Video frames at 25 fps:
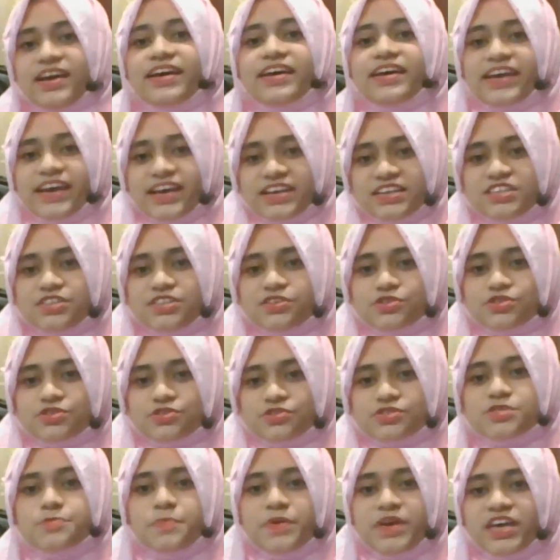Get used to
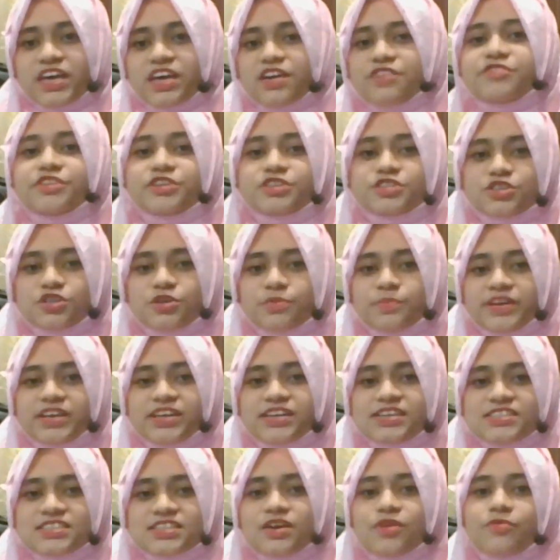speaking for 2
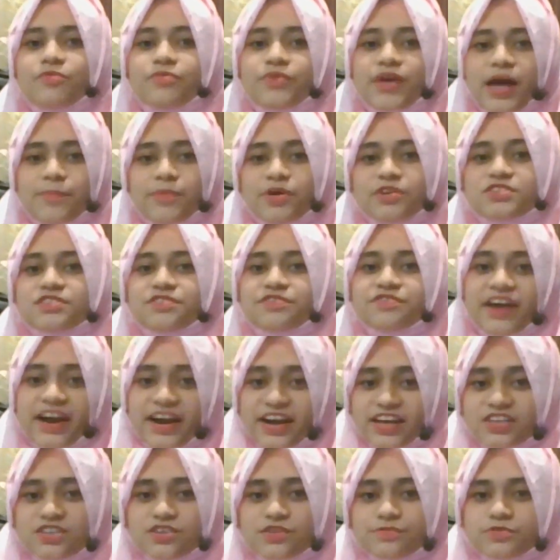minutes about a
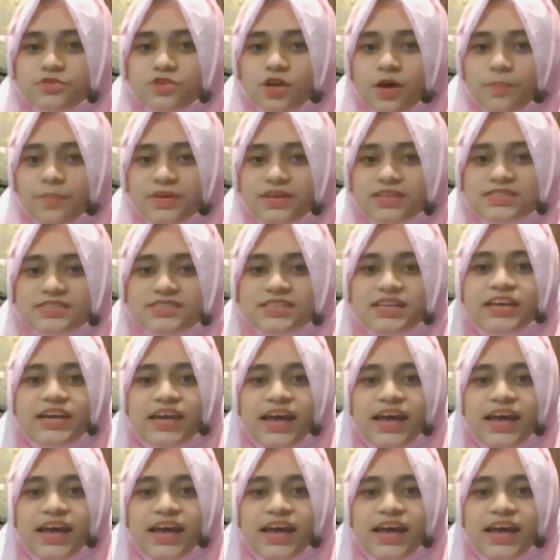variety of topics,